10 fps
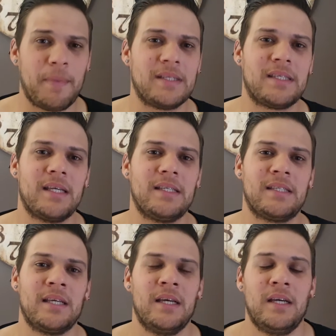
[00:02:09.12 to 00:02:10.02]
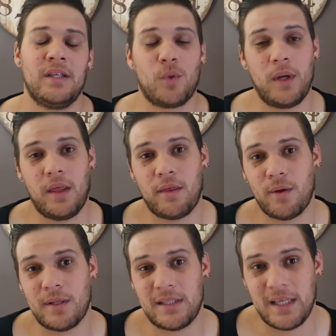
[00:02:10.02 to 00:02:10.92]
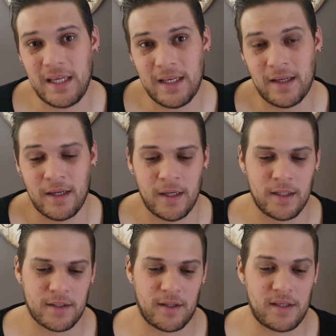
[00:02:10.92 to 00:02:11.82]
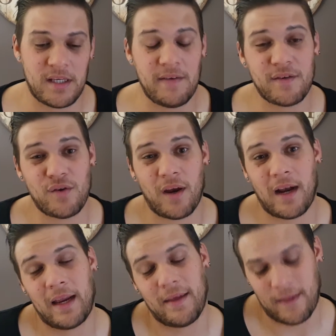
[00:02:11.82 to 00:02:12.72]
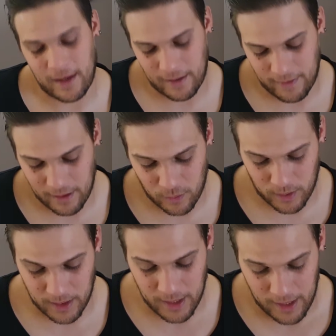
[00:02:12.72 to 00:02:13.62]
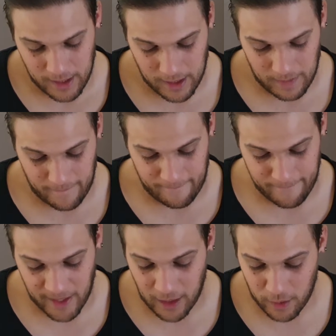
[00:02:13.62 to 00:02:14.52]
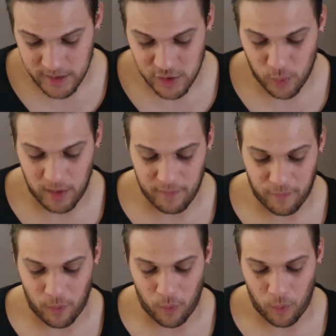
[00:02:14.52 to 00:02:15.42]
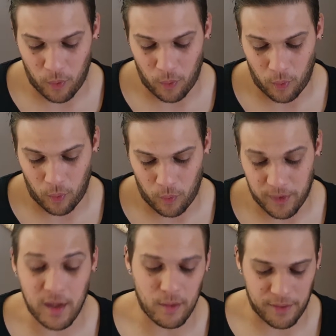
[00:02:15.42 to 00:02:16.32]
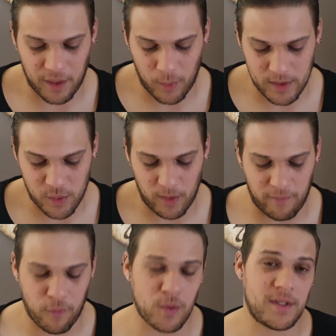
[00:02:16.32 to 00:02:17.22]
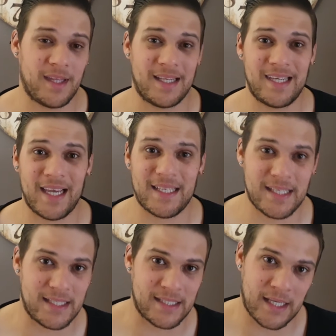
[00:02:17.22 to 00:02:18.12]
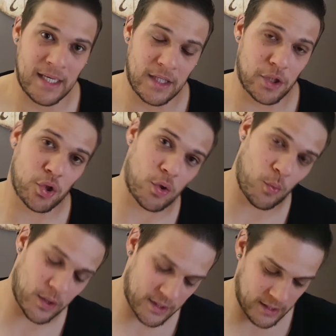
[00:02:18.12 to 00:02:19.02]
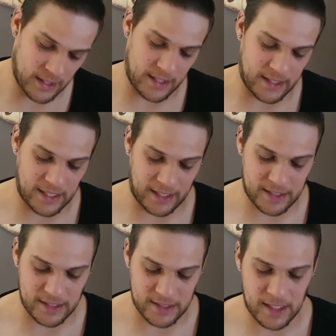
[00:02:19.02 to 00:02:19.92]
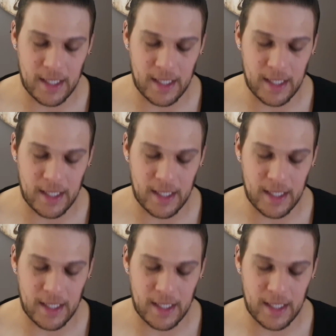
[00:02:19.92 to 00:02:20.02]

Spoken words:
since 2013. So the Chiefs struggling there in that one. They lost 31-24 to the Texans. Deshaun Watson and the Texans.